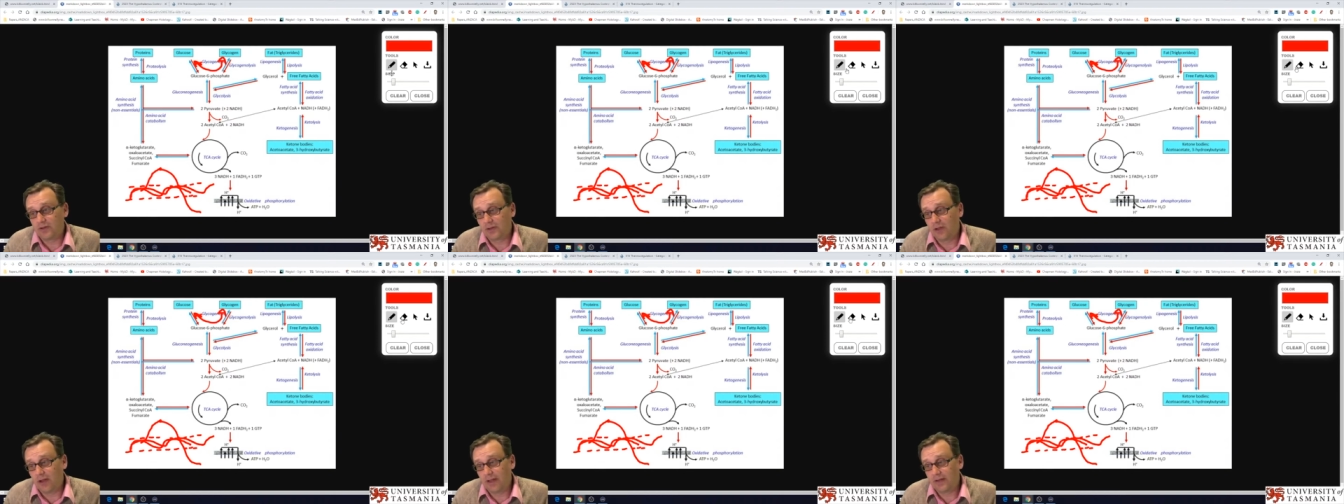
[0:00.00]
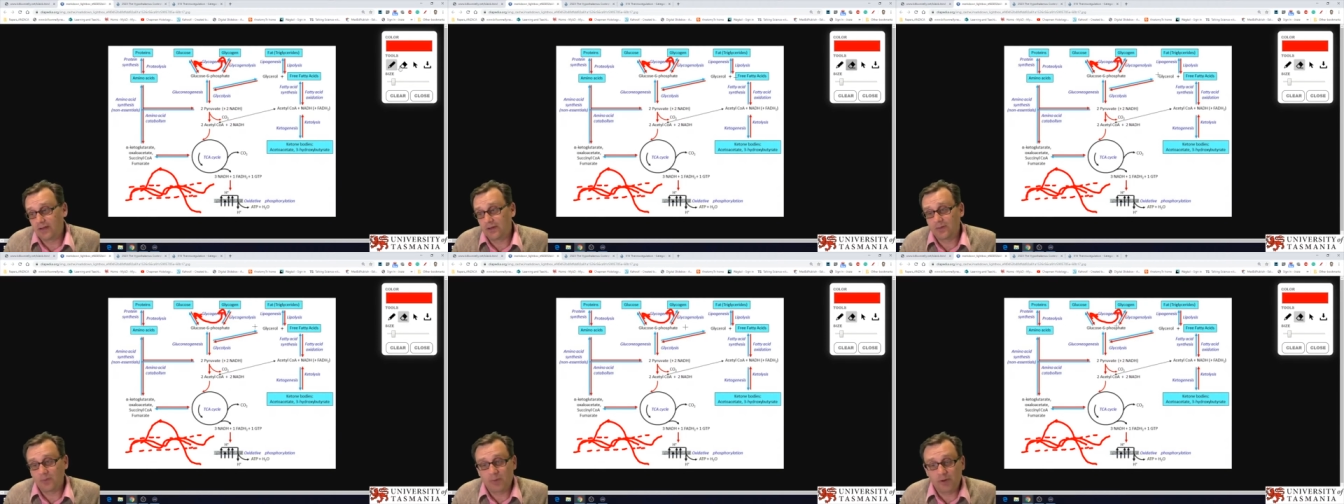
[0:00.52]
glucose and
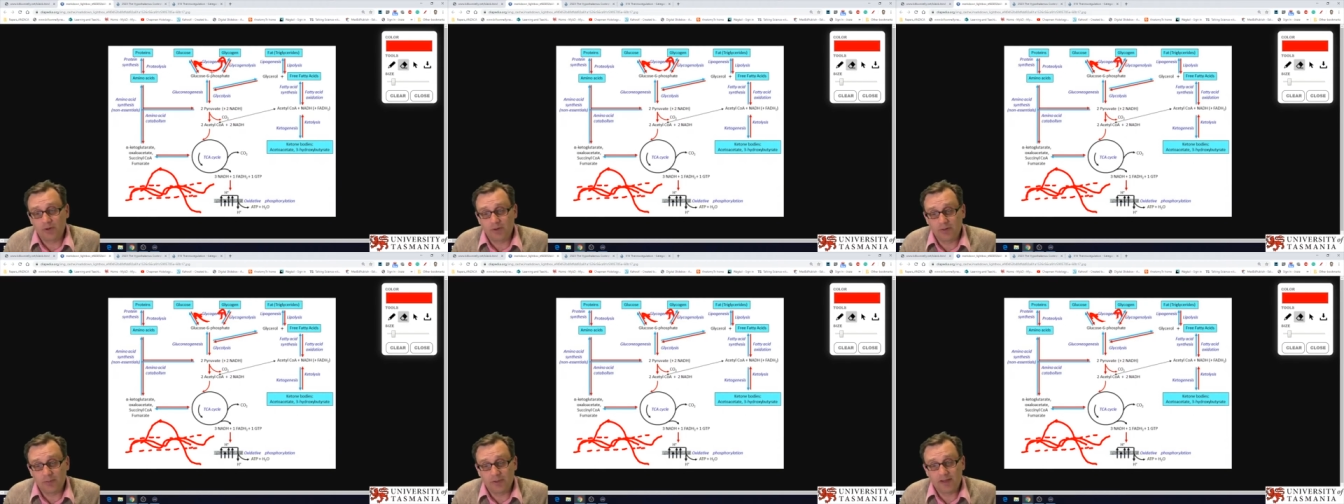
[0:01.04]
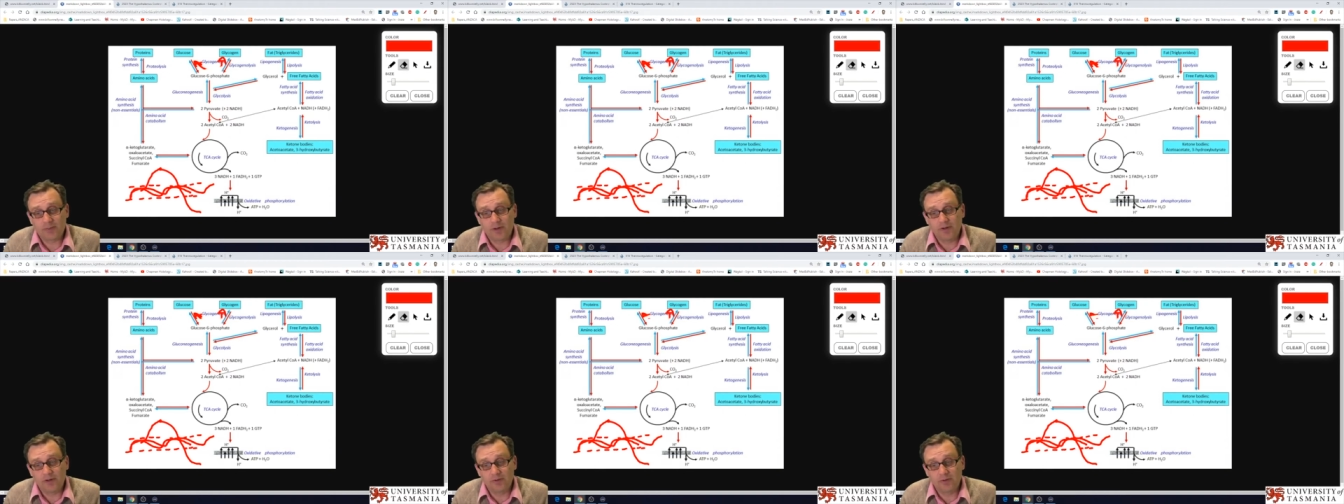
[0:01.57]
glycogen is probably not the
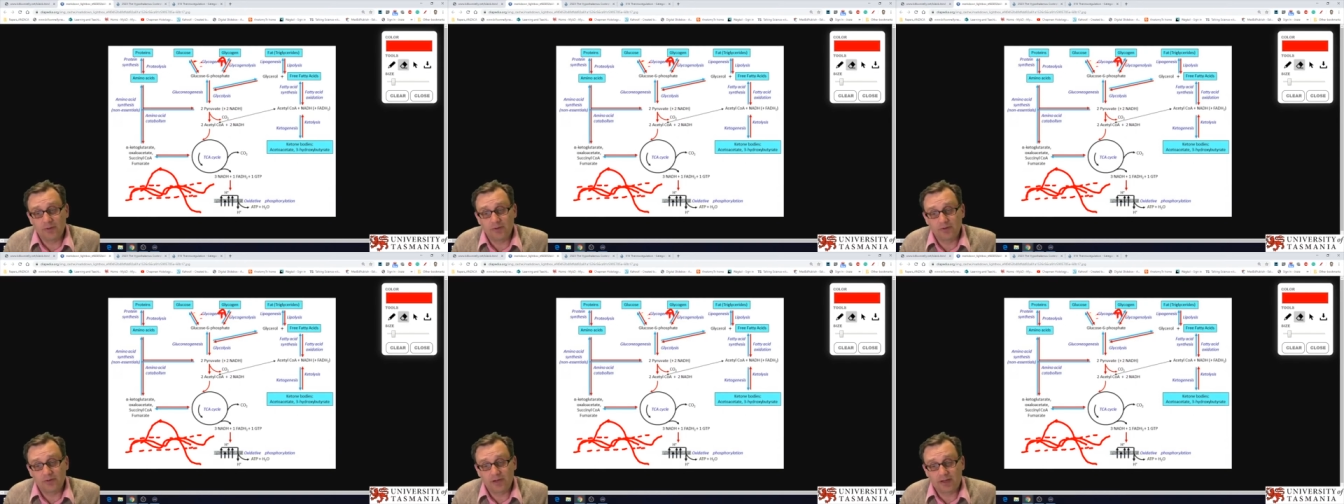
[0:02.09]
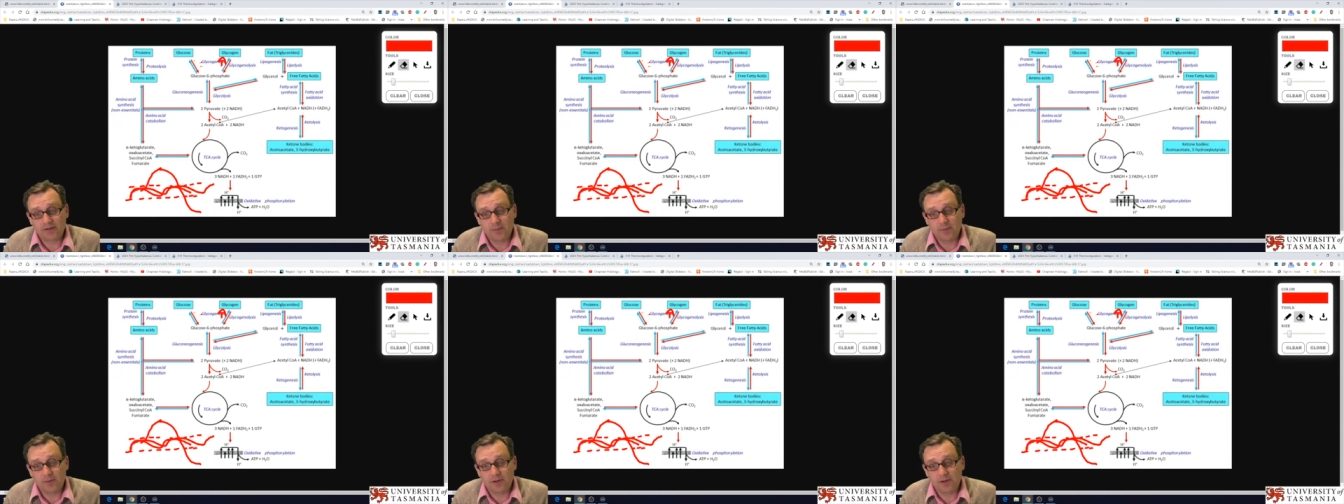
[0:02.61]
best way to do it because it's
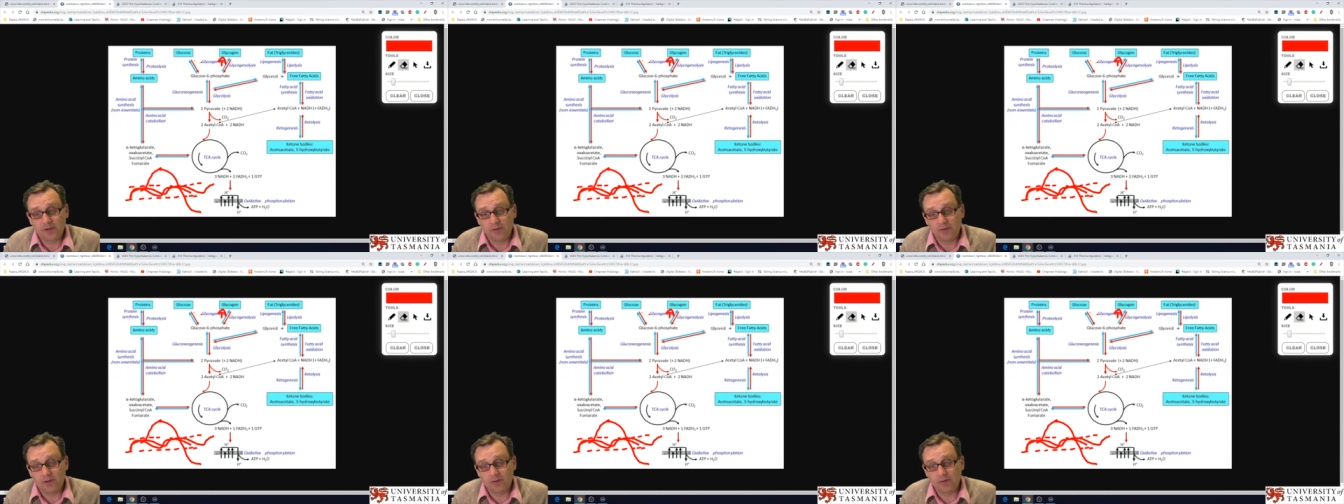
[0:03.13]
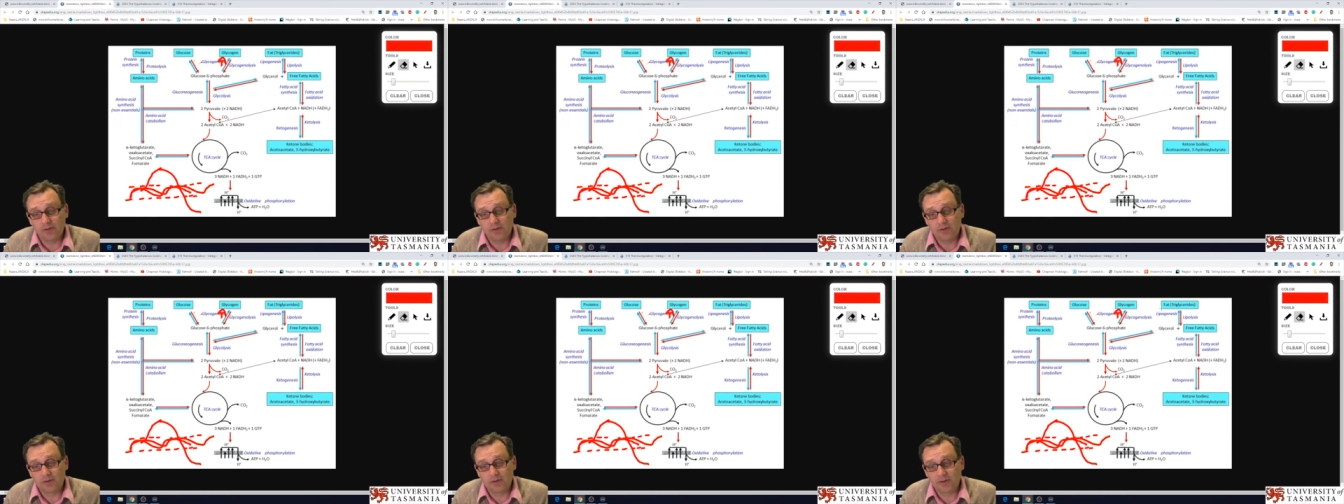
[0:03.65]
actually between
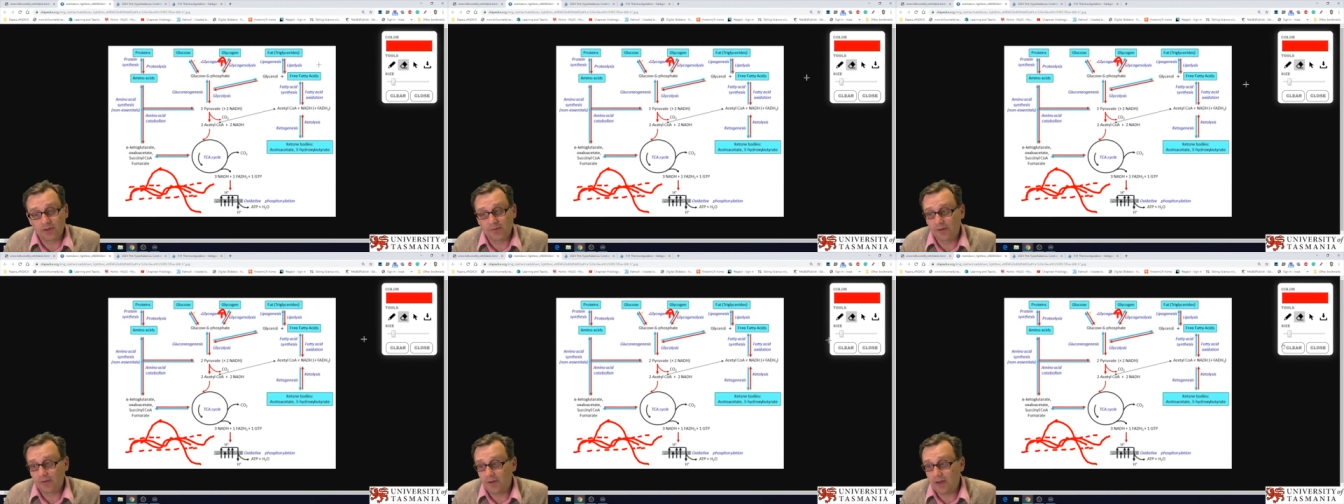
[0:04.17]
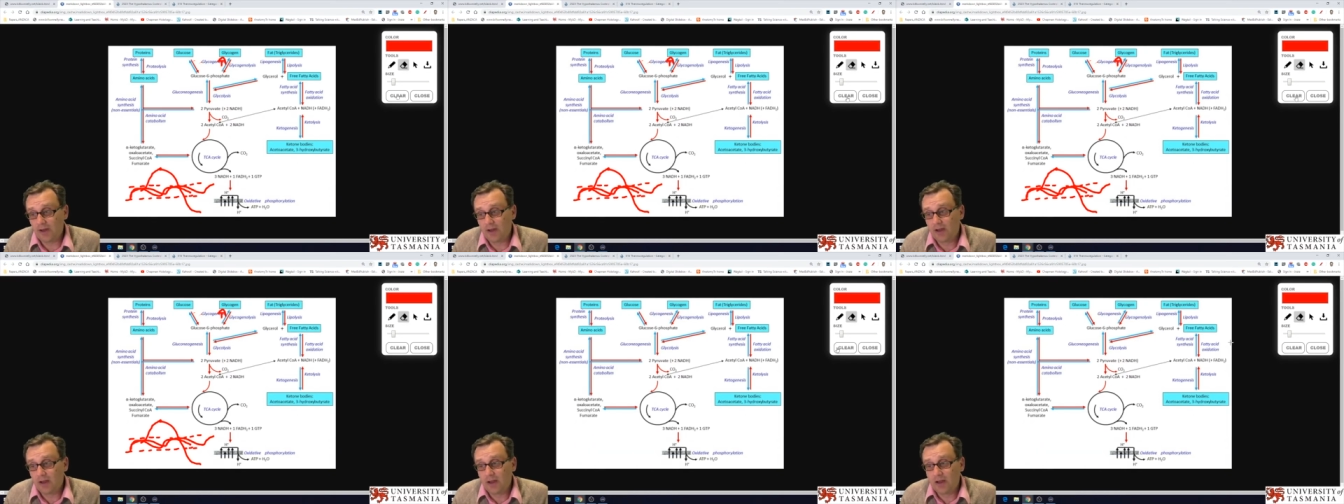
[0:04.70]
glucose and glucose
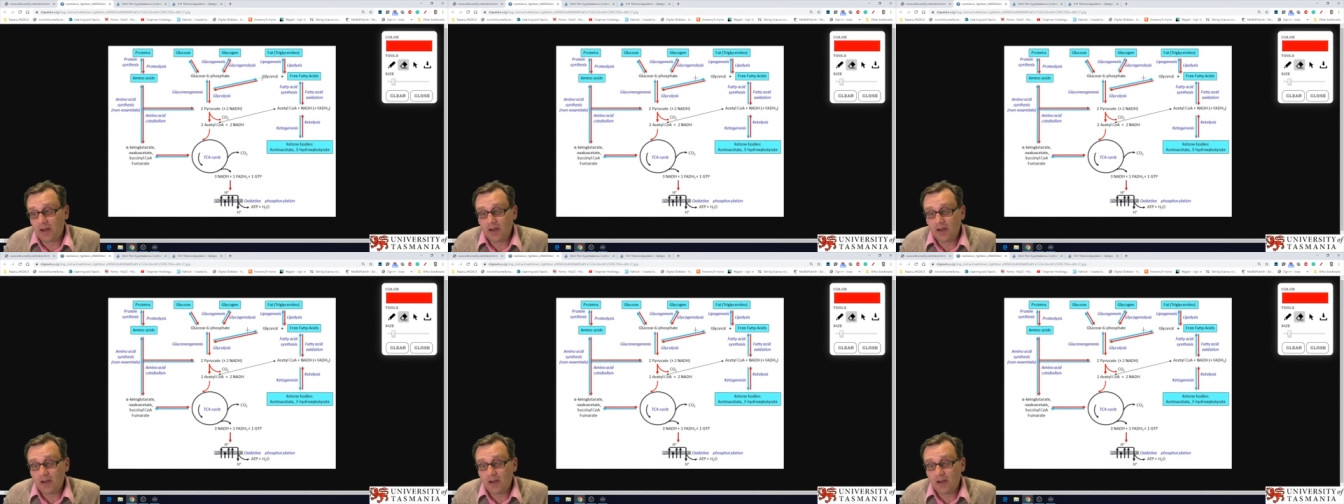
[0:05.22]
6-phosphate.